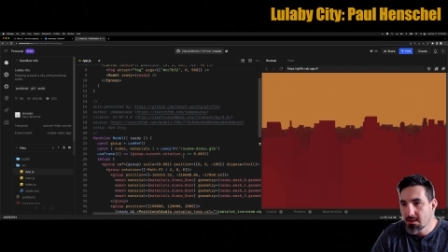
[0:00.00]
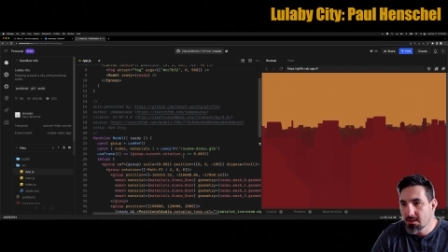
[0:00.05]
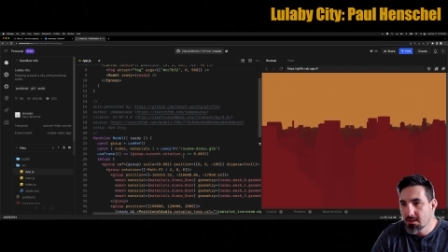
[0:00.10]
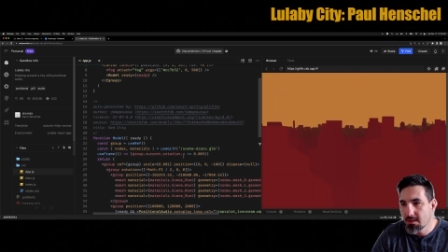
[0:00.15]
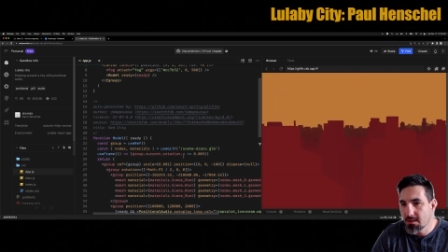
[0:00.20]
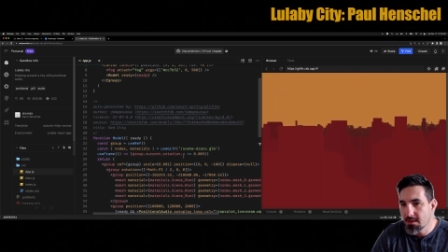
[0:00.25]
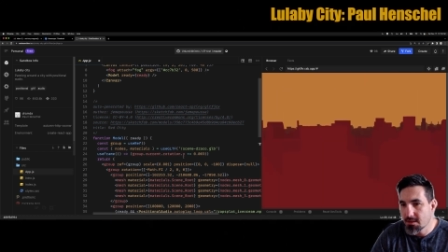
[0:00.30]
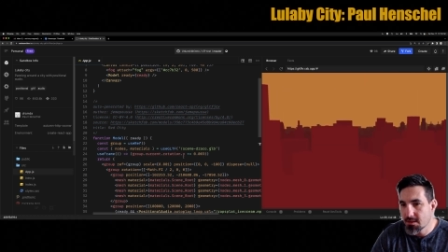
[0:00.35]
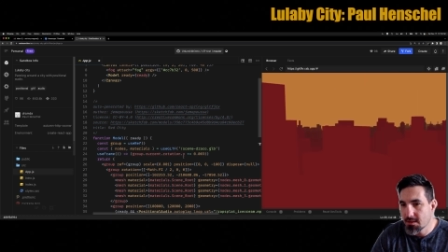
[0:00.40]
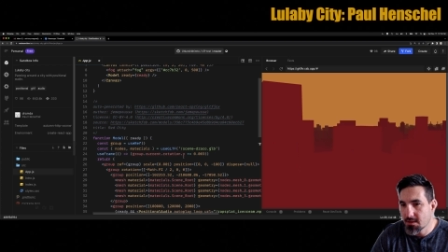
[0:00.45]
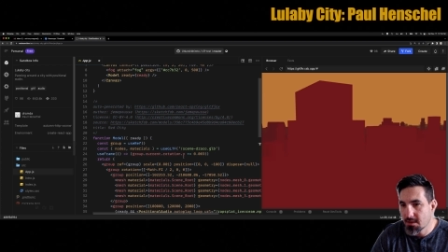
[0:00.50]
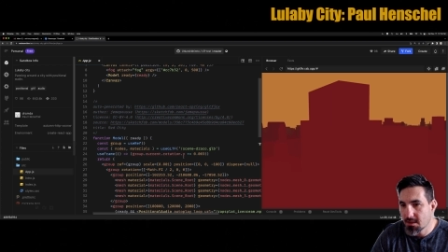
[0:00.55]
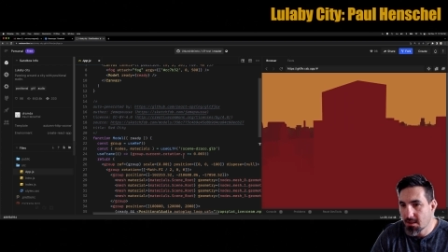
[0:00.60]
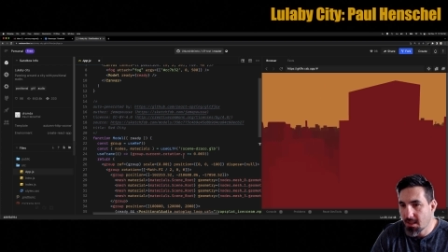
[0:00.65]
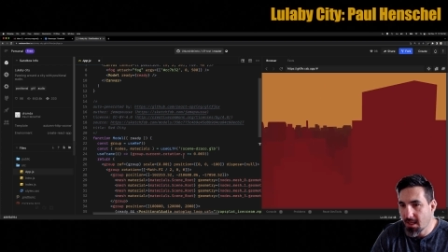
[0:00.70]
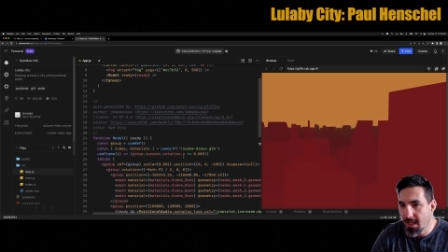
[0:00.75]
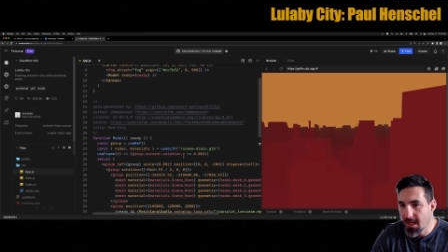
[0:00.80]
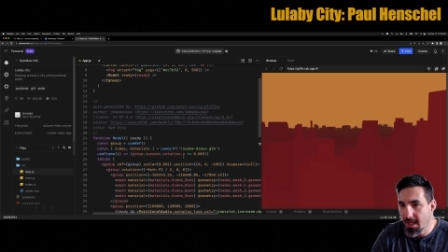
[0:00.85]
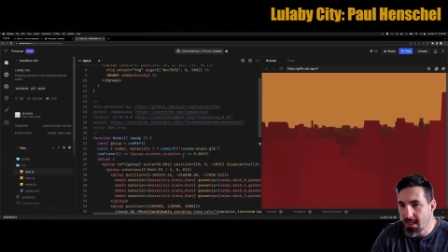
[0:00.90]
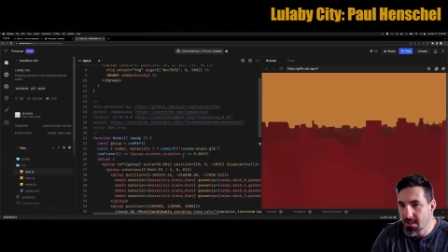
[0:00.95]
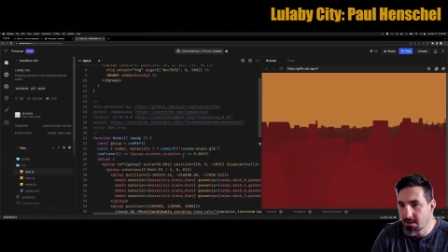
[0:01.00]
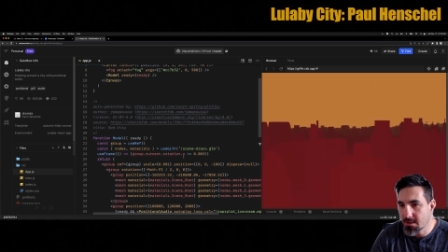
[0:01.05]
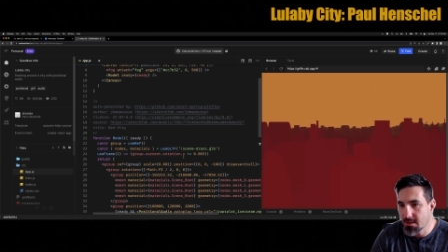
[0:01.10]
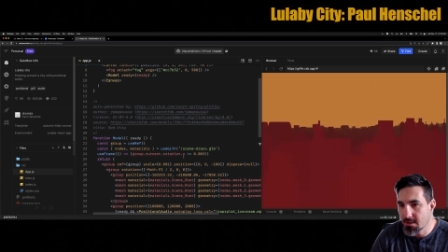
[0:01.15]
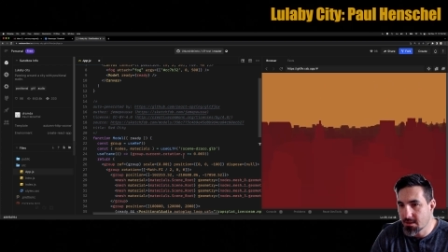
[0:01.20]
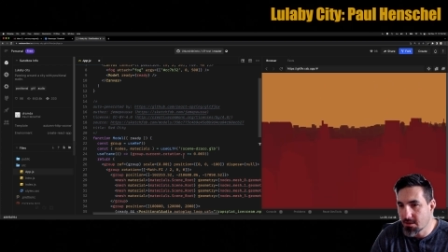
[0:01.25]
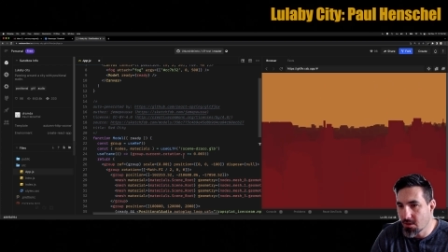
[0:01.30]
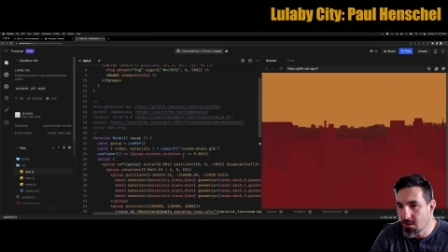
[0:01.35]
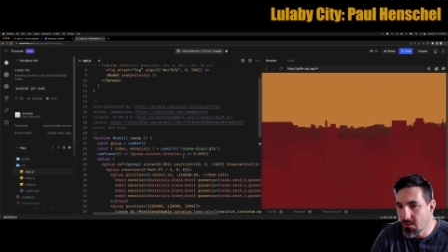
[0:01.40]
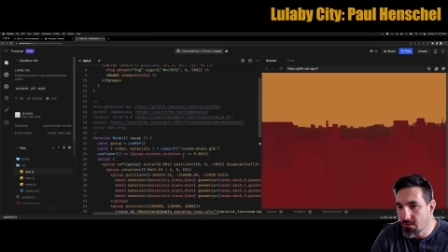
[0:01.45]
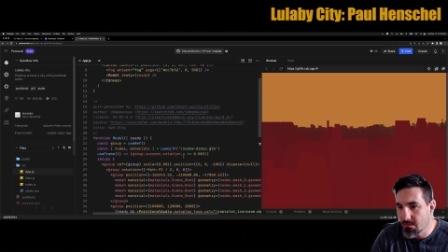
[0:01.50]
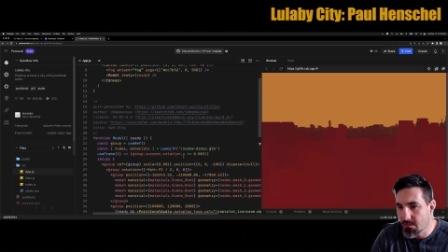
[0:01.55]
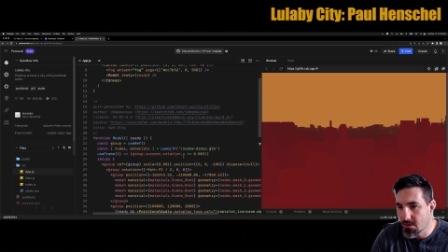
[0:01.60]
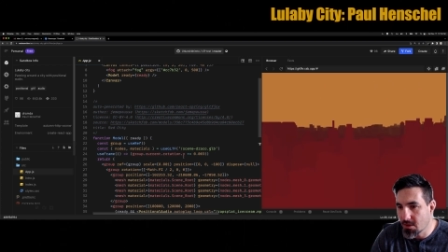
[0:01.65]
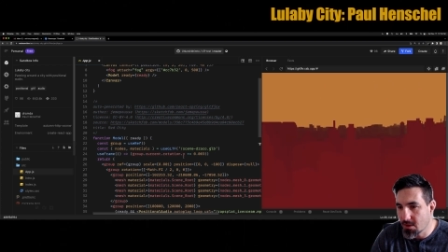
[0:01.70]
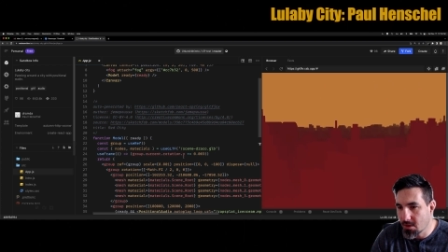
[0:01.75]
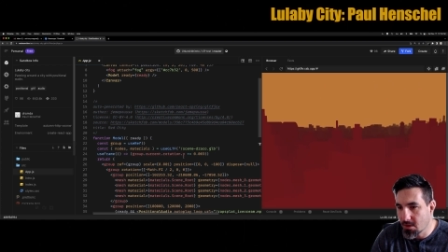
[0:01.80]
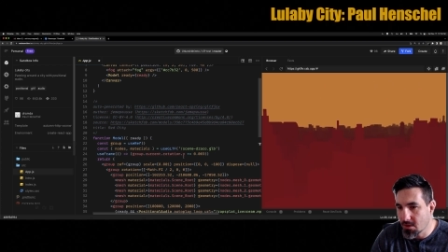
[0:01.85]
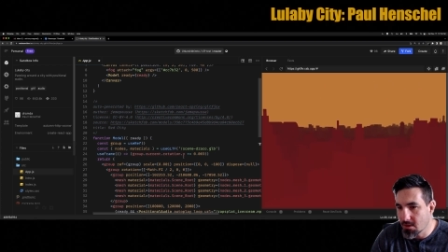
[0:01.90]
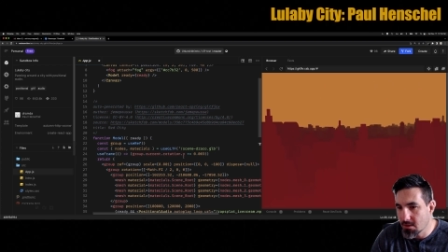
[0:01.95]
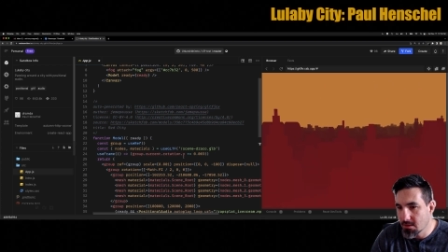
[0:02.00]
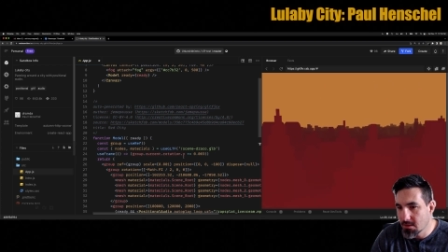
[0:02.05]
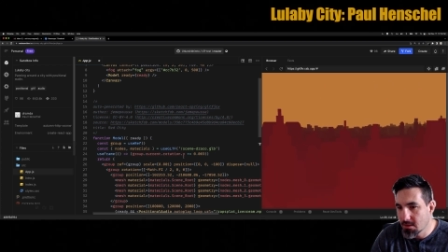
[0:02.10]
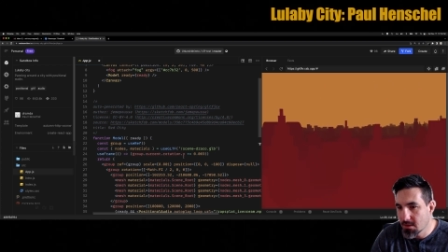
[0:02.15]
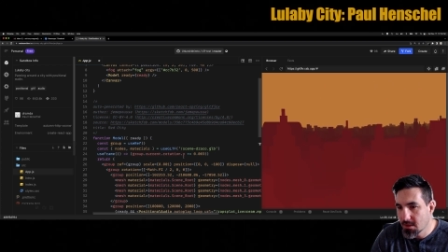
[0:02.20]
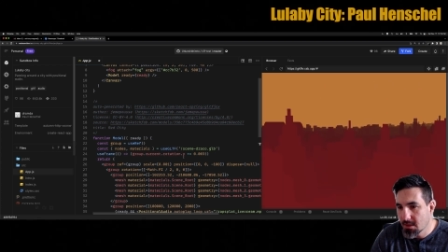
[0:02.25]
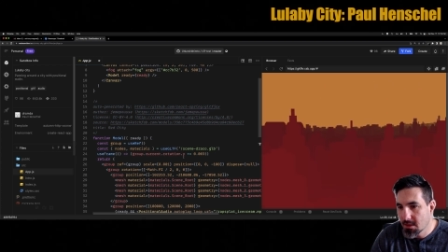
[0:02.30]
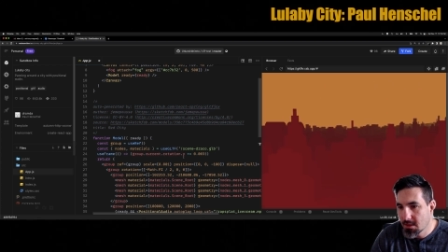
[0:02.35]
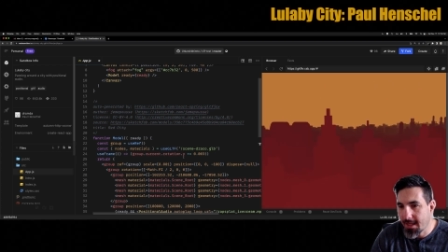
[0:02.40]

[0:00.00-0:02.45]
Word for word: this has an overall